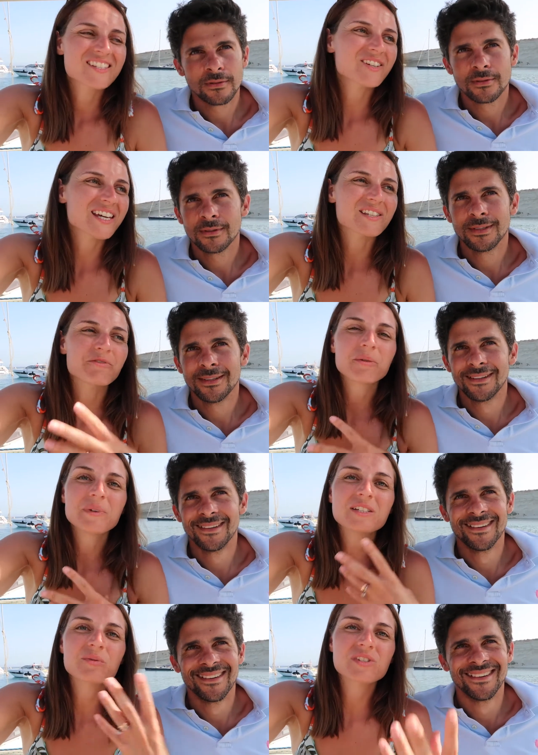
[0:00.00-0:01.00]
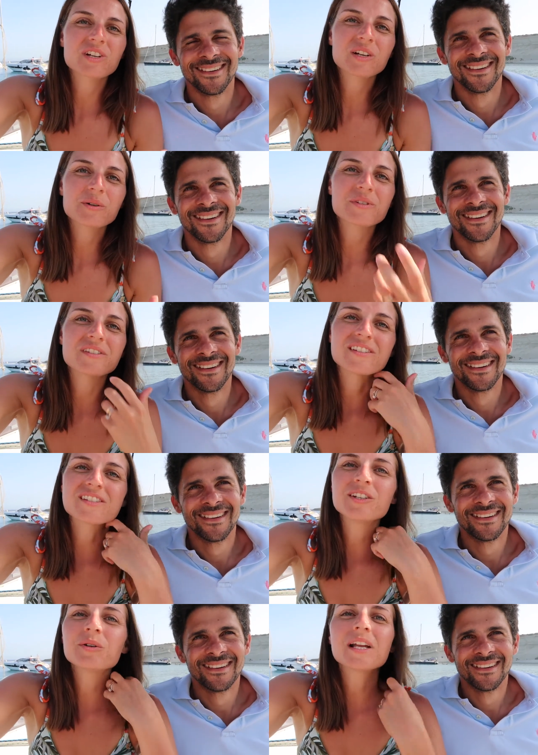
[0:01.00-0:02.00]
Speaker 1: So yes, for me it was the closeness,
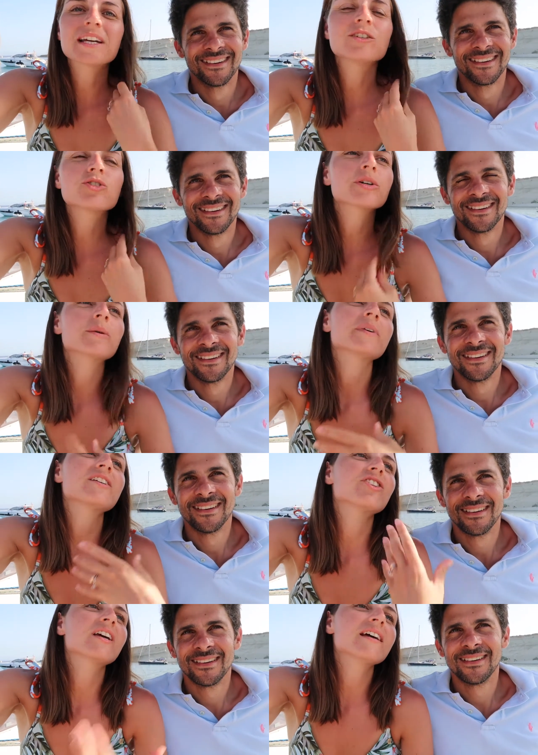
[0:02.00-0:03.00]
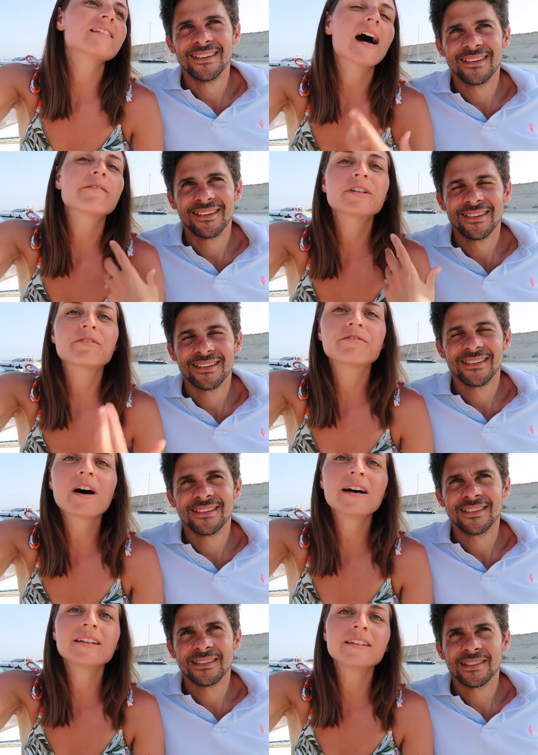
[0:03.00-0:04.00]
you know, like enjoying being together, having
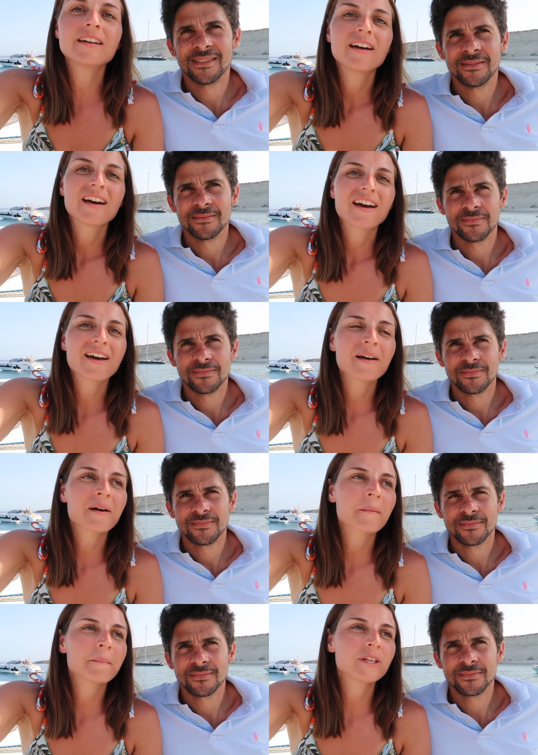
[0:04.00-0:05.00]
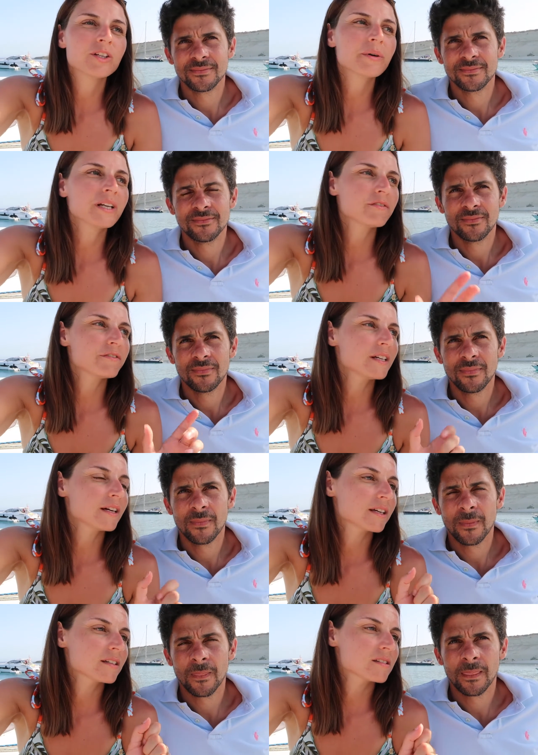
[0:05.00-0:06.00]
fun, um, you know, and I feel
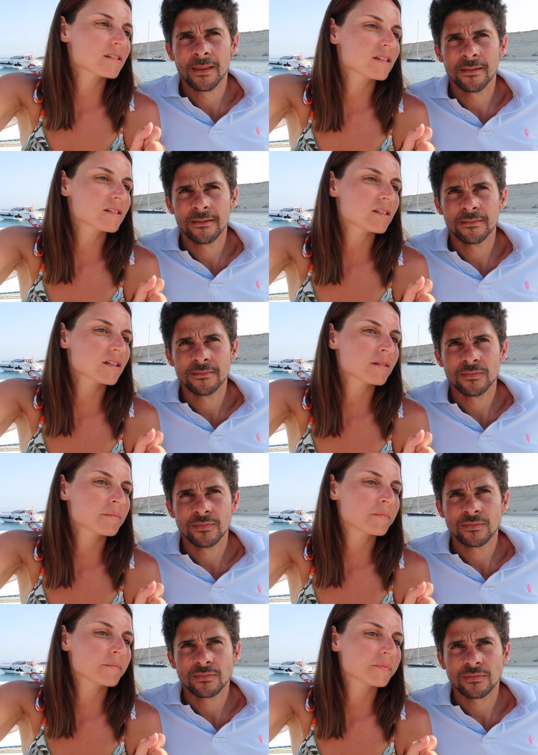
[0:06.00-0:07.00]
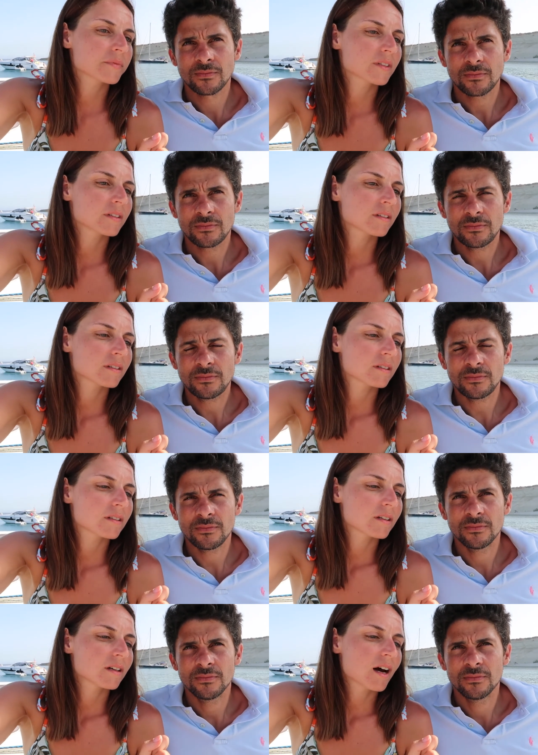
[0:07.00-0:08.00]
like it's, it's um,
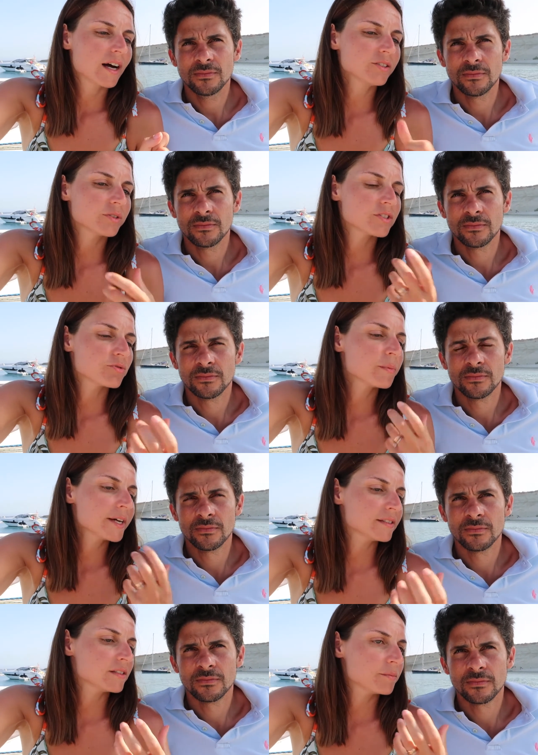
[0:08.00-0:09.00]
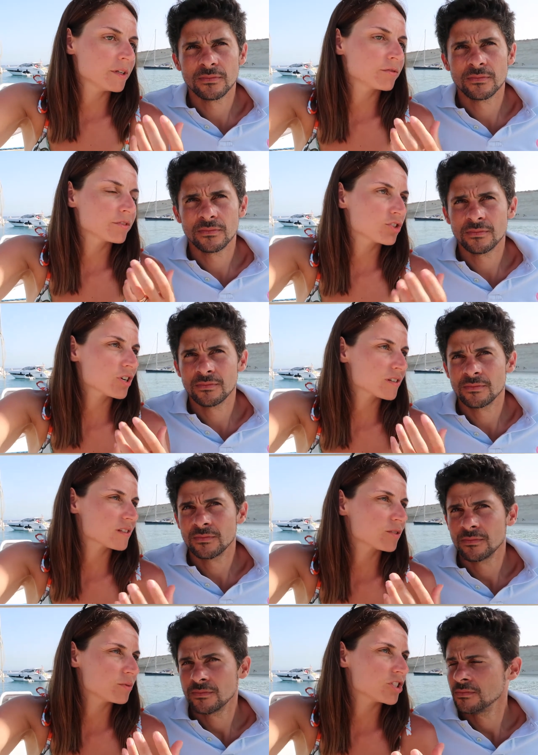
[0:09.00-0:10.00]
I don't know, it reminded me of the trust
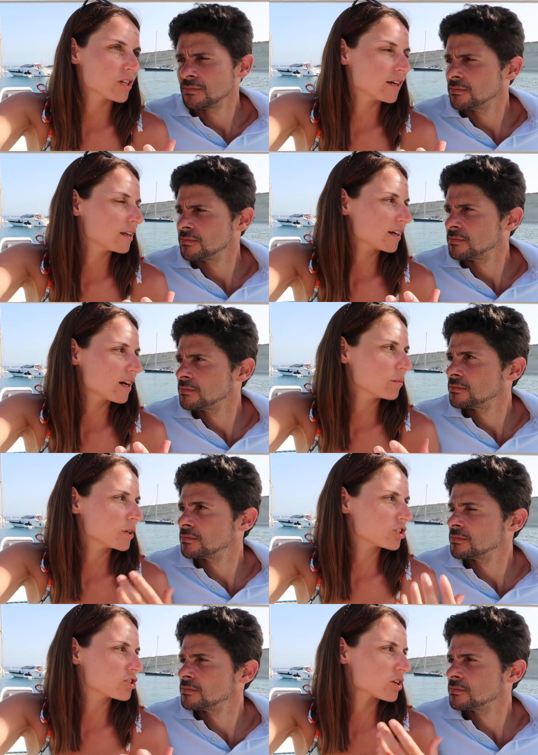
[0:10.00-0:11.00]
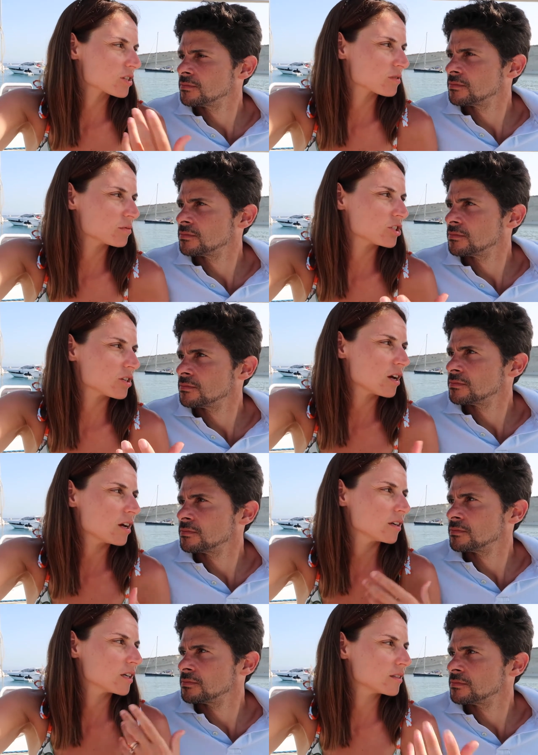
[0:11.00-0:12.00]
that we share, like how much trust we
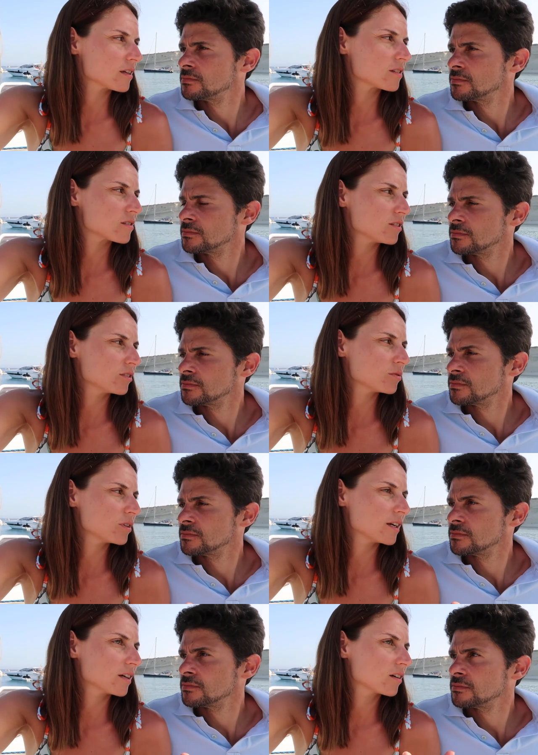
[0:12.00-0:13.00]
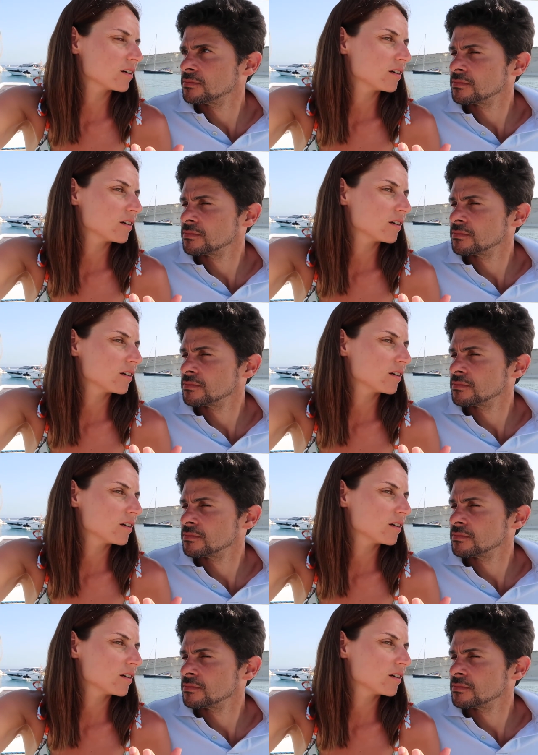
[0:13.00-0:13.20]
share, and that, you know, like